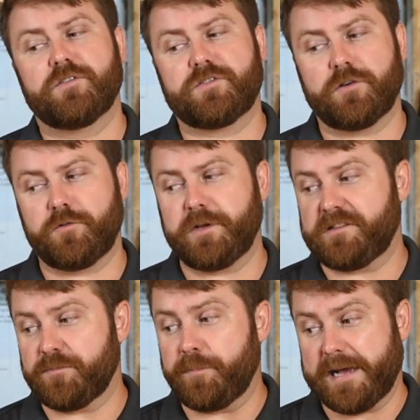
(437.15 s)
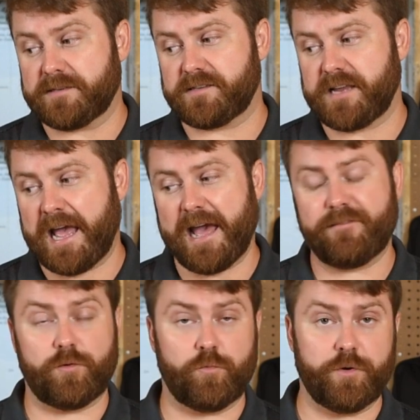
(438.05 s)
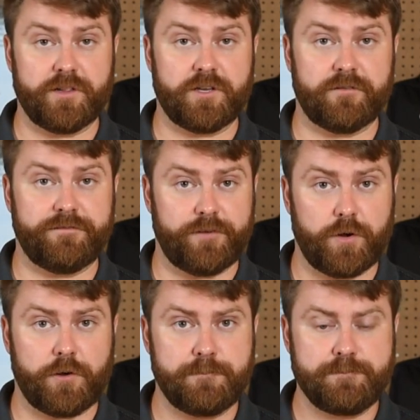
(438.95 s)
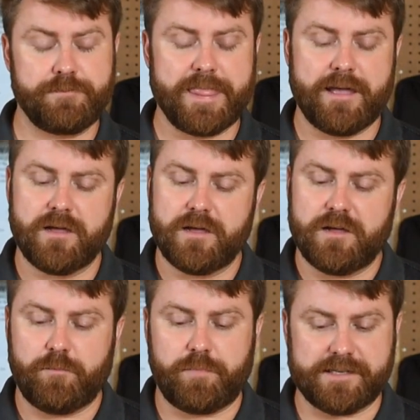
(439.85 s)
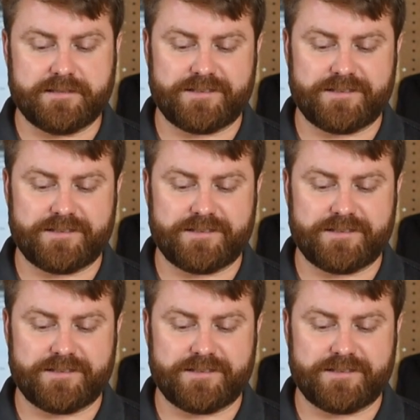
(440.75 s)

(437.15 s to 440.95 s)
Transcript: So it's best to have a really good photo, but